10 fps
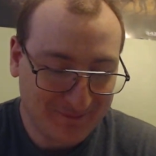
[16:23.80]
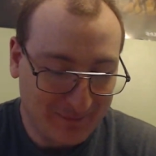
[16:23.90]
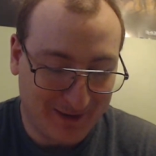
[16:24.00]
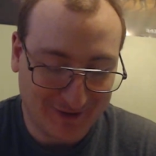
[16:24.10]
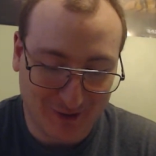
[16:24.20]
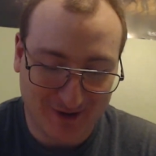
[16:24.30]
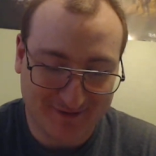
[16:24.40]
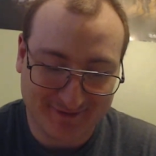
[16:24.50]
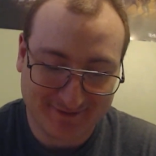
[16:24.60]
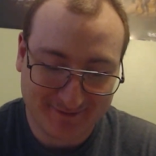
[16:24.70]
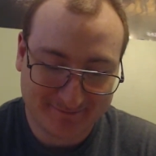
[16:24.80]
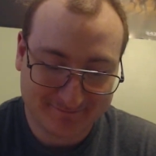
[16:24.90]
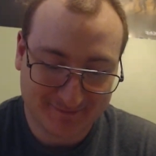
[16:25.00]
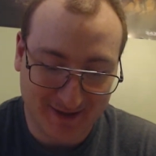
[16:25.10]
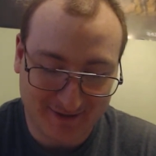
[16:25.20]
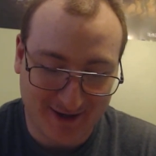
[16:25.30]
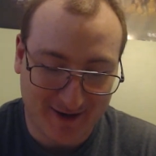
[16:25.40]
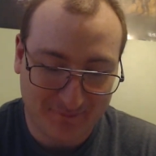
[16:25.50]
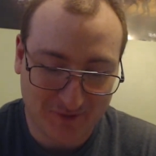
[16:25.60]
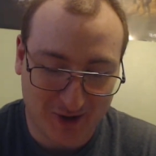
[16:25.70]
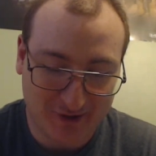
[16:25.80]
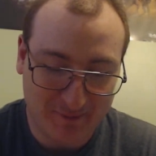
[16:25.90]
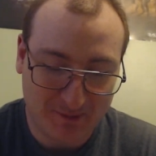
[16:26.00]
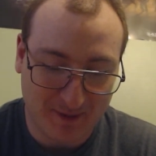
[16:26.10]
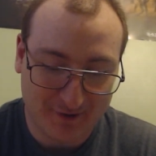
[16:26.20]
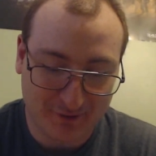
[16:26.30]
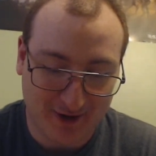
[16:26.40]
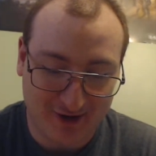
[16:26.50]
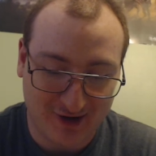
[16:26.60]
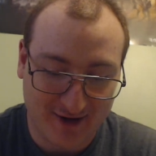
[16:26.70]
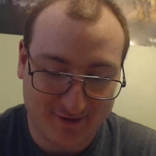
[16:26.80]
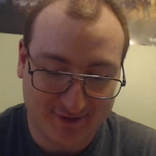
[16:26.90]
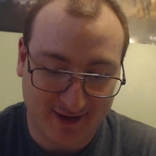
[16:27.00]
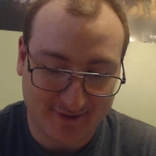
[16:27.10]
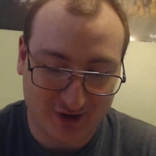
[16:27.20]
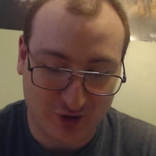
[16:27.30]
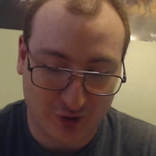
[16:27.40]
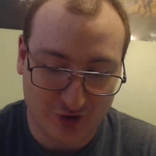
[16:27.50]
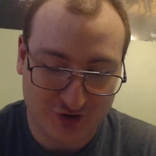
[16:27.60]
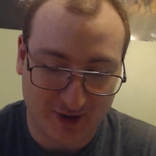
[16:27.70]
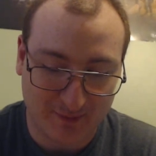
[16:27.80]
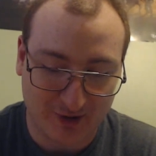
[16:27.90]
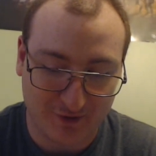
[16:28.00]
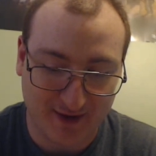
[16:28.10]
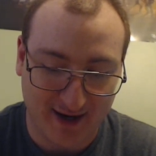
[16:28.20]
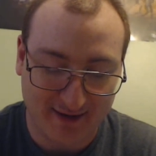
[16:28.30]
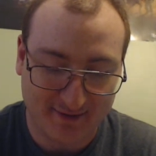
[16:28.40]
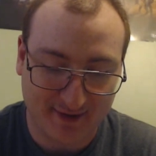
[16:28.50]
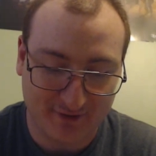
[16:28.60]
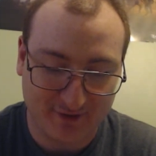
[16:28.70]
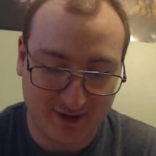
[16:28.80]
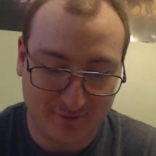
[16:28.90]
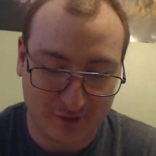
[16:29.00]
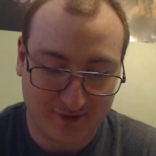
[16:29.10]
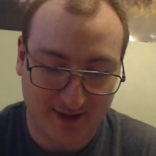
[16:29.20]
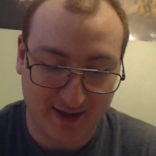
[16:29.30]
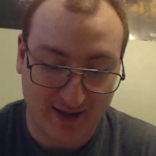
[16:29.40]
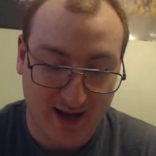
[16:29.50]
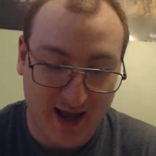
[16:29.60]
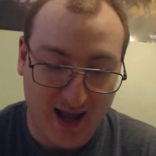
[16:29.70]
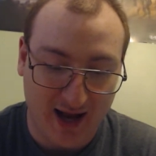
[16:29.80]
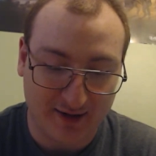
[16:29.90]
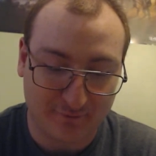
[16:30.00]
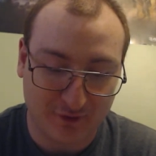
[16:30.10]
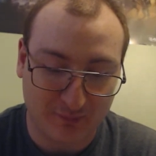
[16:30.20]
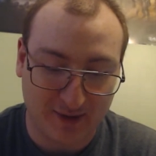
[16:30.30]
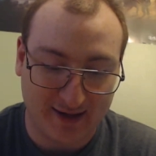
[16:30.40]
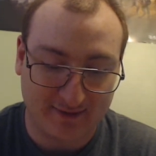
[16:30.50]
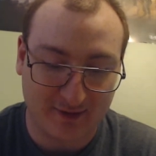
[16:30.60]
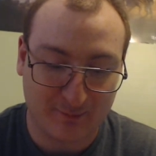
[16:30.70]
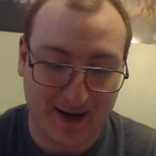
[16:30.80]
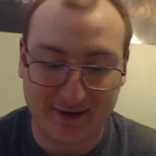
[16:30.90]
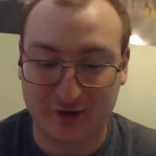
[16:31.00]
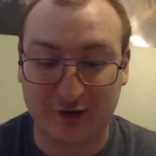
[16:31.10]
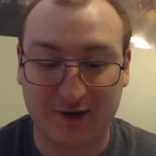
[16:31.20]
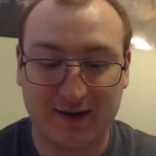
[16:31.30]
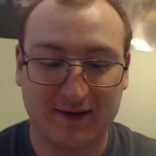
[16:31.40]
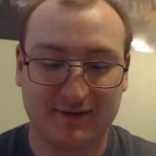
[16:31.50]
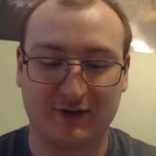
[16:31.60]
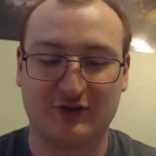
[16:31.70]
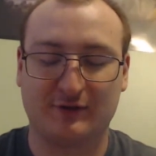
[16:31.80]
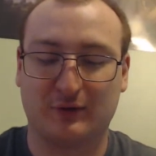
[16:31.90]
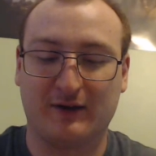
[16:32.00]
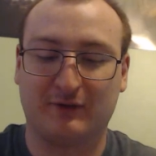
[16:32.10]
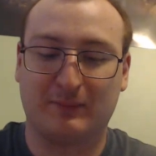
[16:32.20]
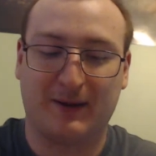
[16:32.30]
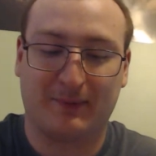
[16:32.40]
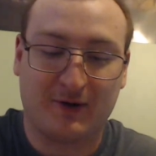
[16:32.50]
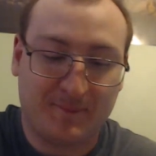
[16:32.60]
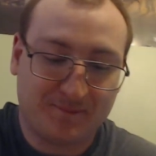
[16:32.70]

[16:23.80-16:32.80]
My lord, Nikolai, our deep space radar has detected a core ship called the NS 7 T 14 headed for the planet Dismander, said General Evan Piper.